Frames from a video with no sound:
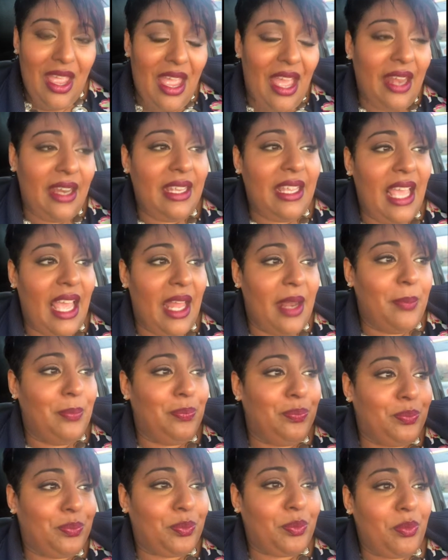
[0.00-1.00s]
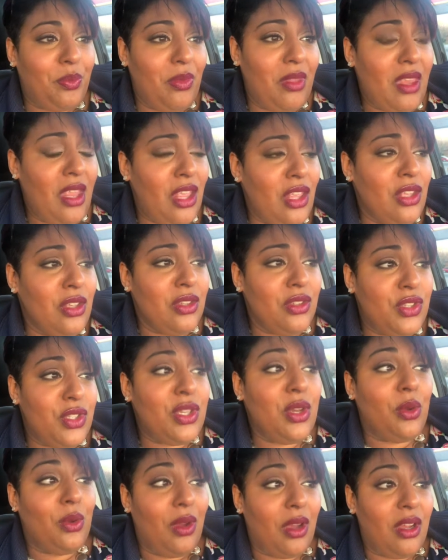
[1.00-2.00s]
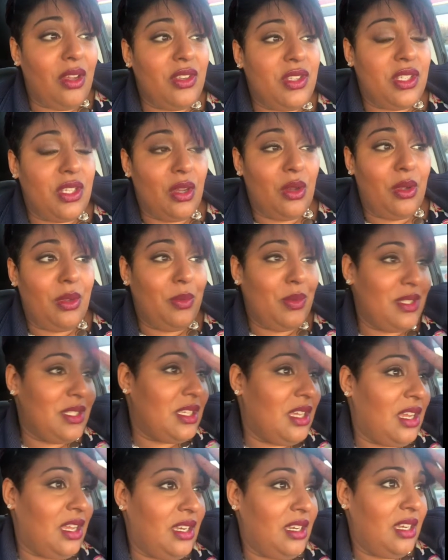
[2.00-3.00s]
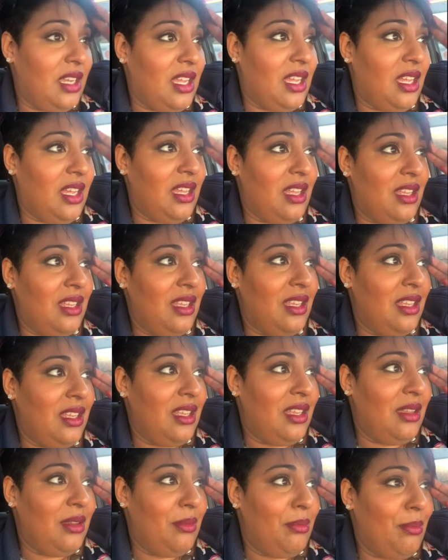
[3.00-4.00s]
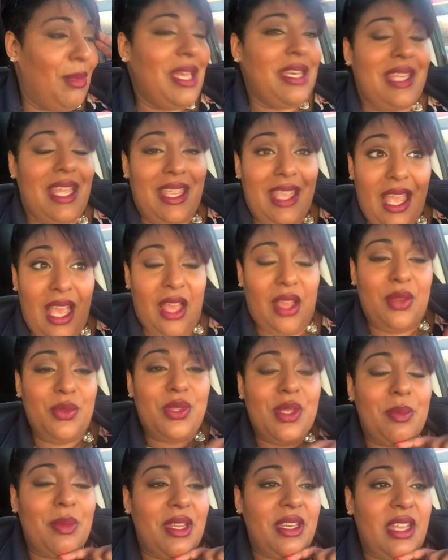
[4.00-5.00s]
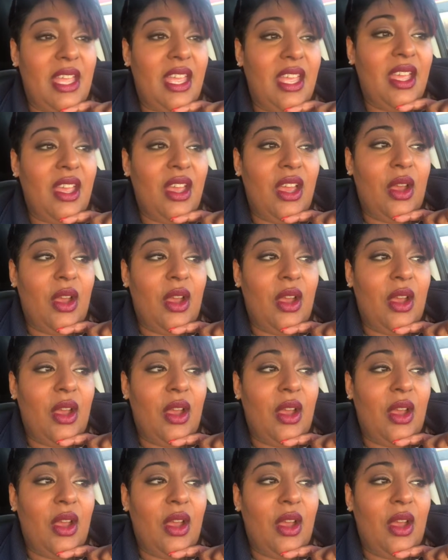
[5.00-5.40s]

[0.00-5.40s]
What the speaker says: And again, so it was on Monday. Yeah, it was on Monday.